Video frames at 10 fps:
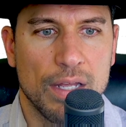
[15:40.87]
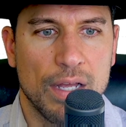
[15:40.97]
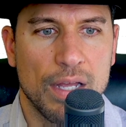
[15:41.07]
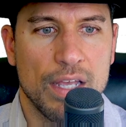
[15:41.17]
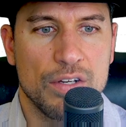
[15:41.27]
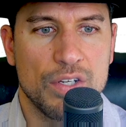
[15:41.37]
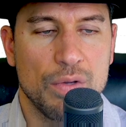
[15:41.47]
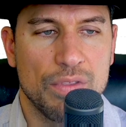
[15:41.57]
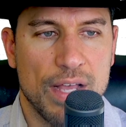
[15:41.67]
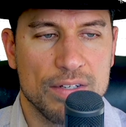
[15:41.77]
in
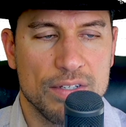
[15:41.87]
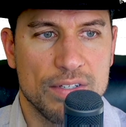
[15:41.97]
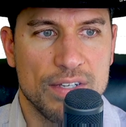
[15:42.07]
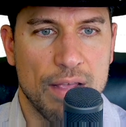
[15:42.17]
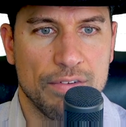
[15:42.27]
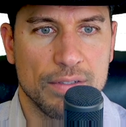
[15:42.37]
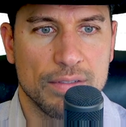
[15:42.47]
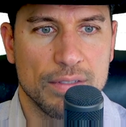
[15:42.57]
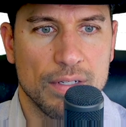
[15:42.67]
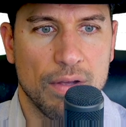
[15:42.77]
2007,
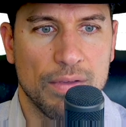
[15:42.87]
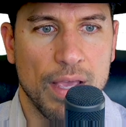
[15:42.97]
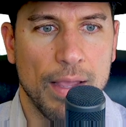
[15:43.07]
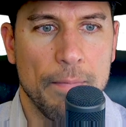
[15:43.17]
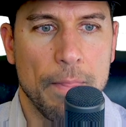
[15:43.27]
okay?